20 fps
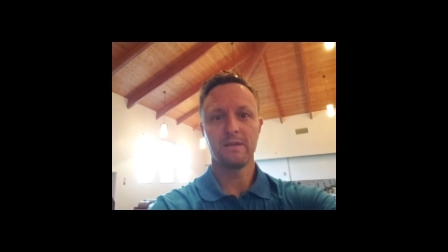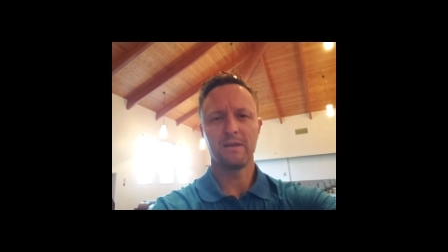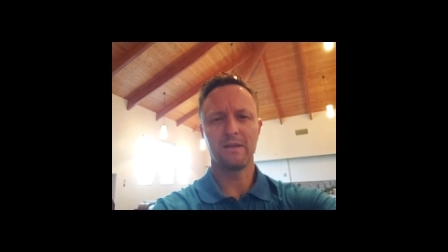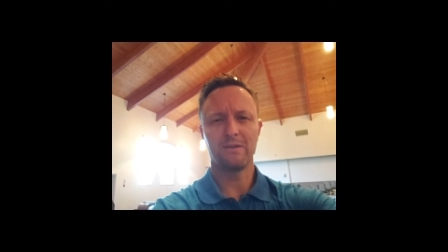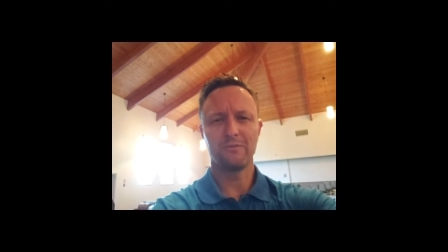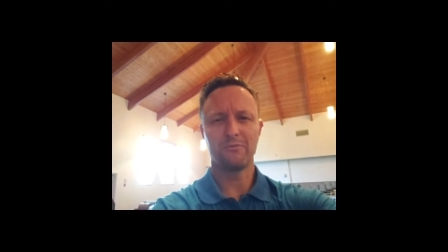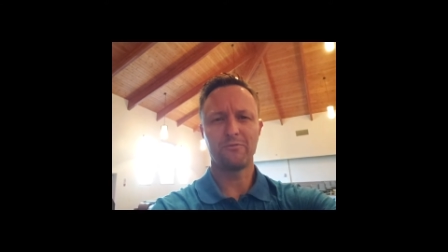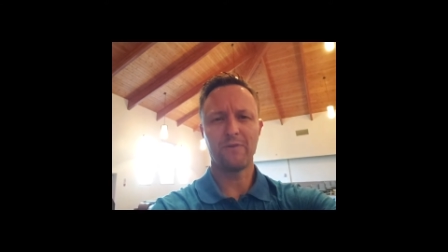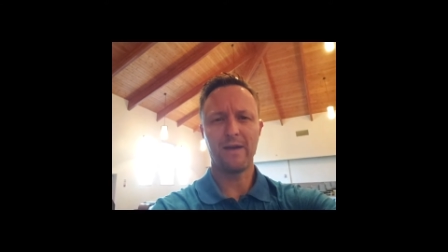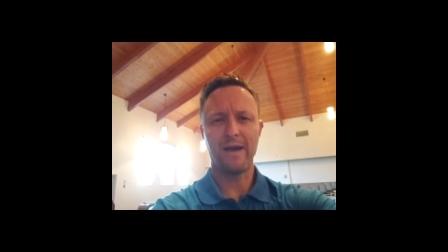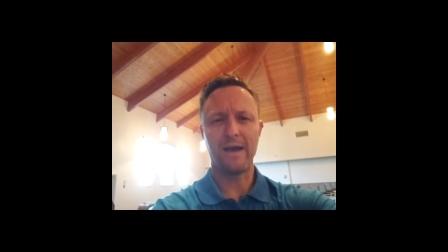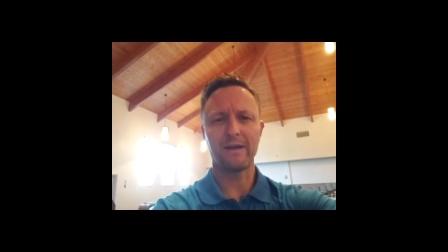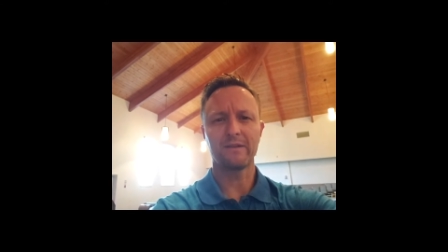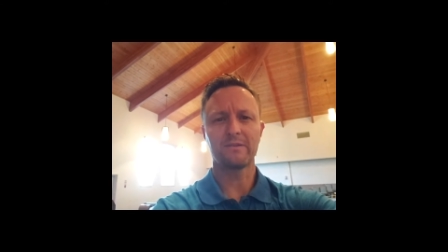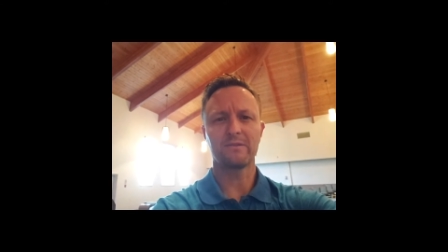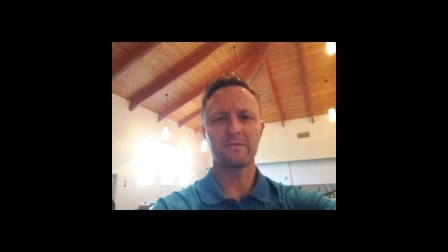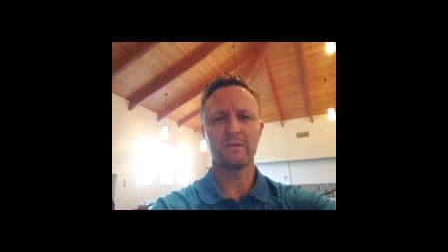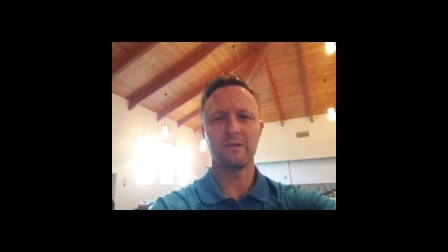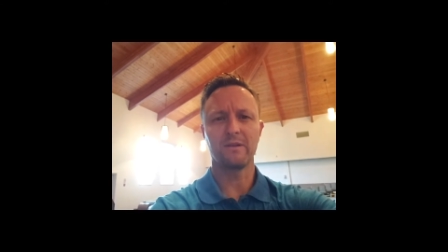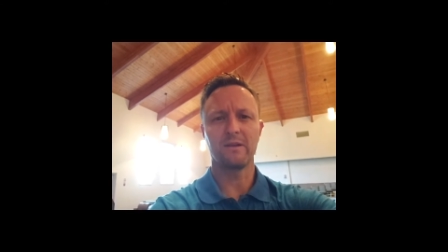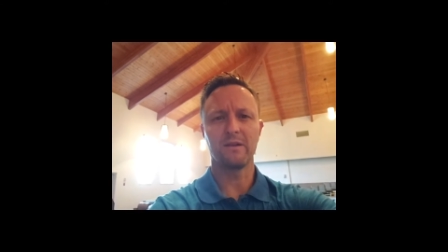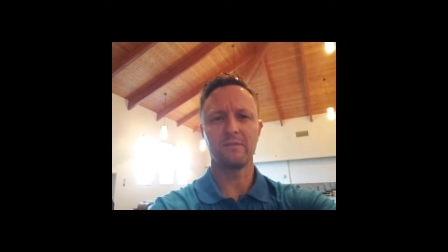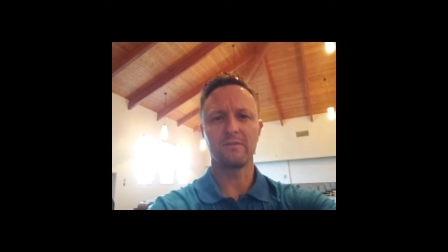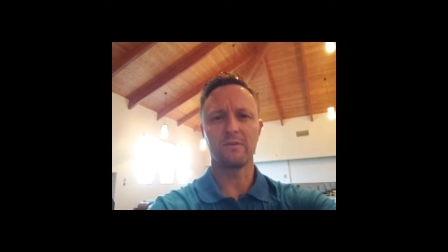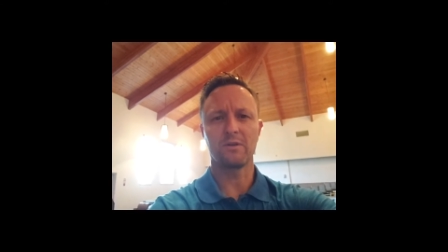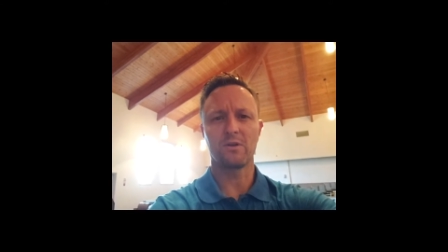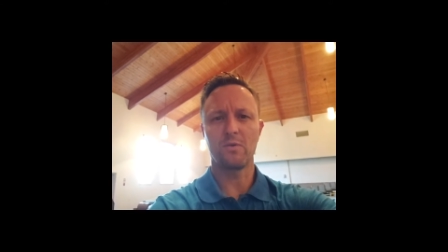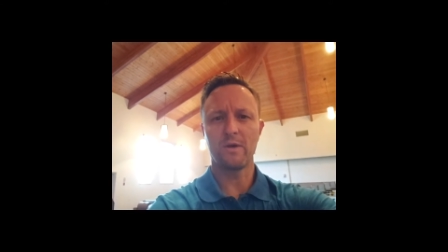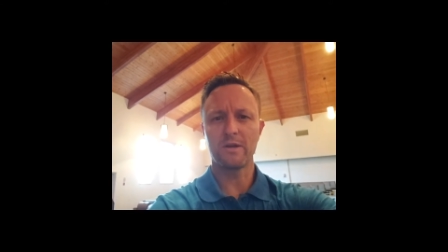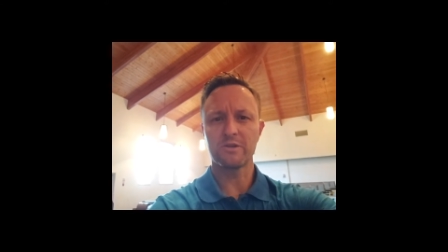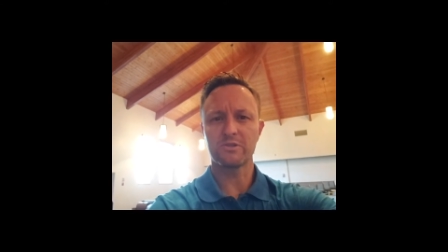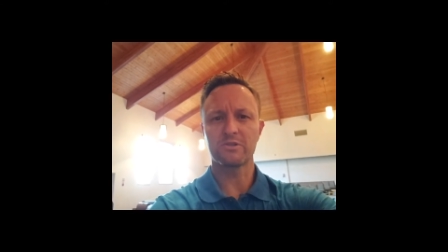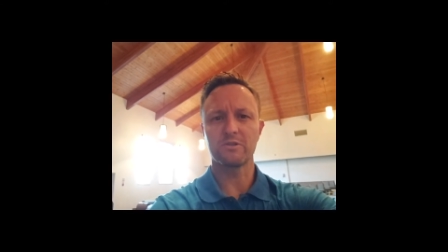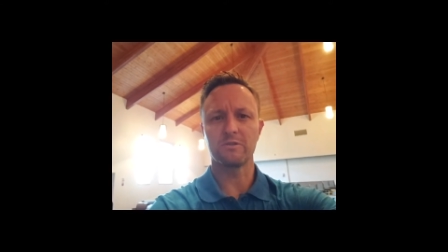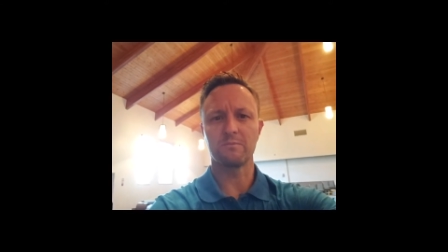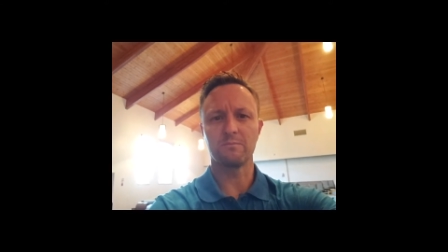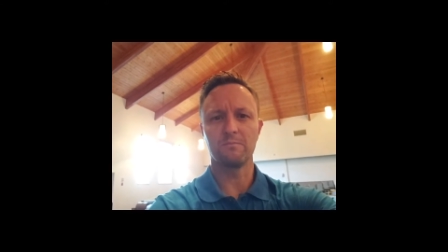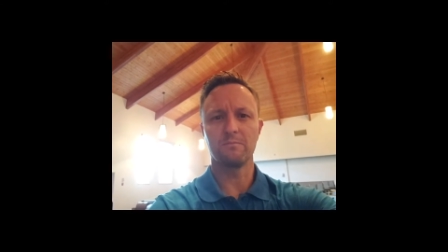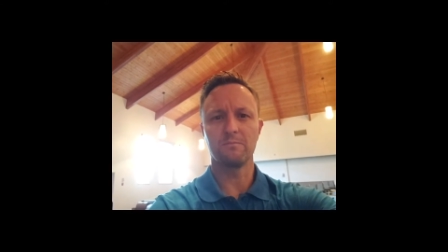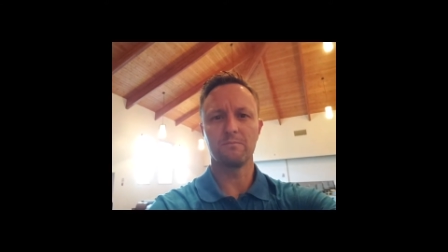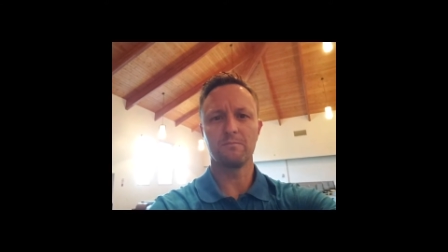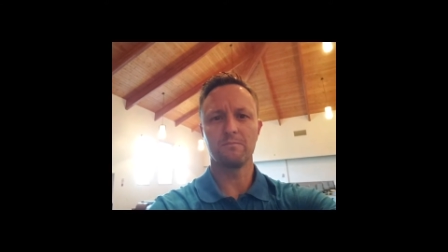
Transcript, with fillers: In fact, uh, the question